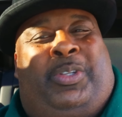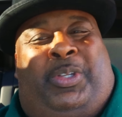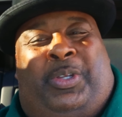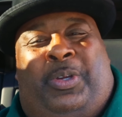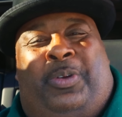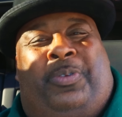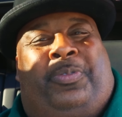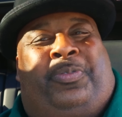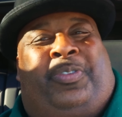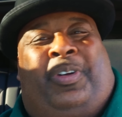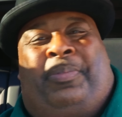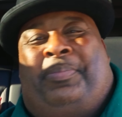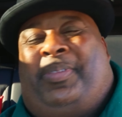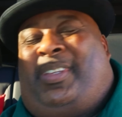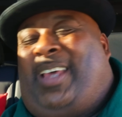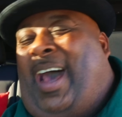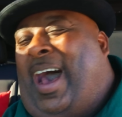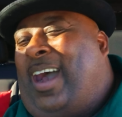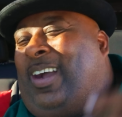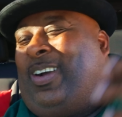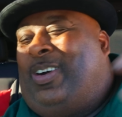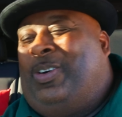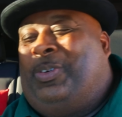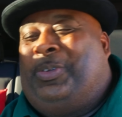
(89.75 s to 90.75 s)
dew from
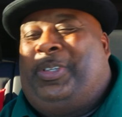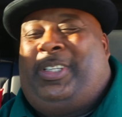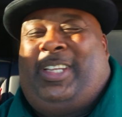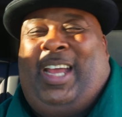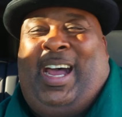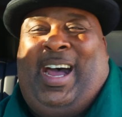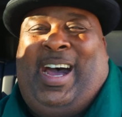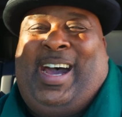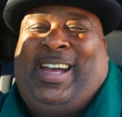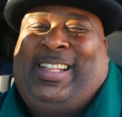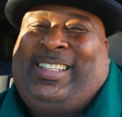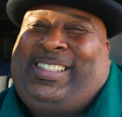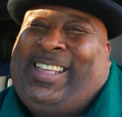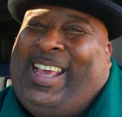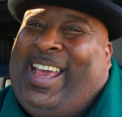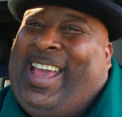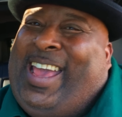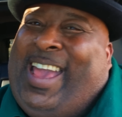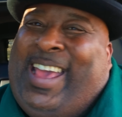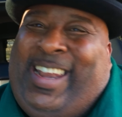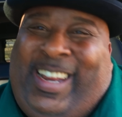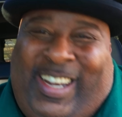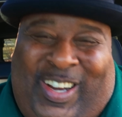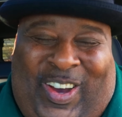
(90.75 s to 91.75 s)
Taco John's,
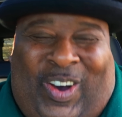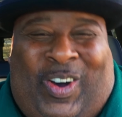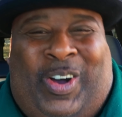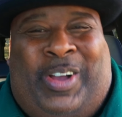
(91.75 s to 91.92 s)
and it